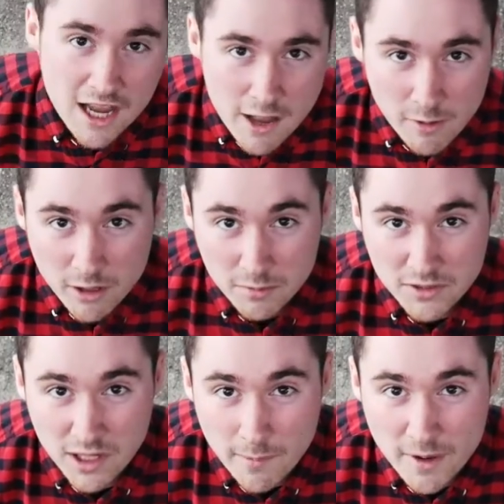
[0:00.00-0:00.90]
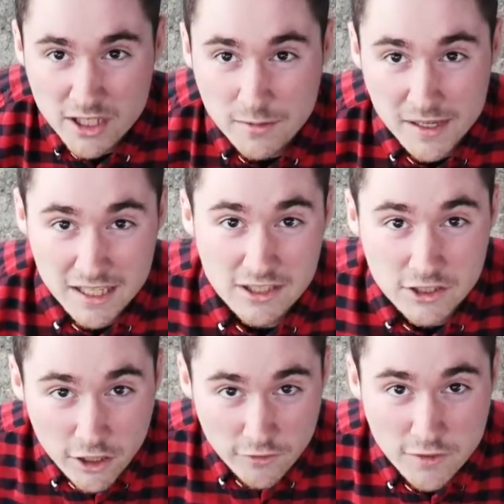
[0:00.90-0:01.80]
Hi, welcome to Starbucks, we can get
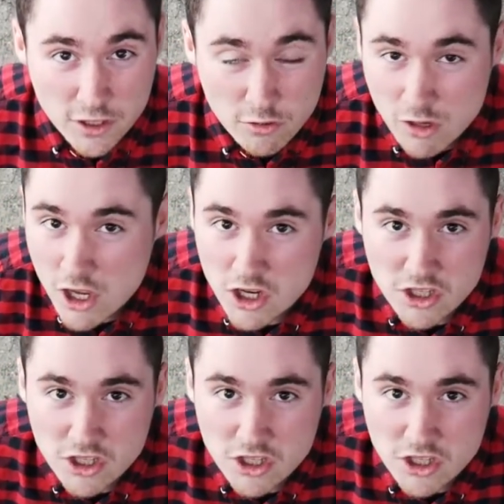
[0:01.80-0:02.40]
started for you.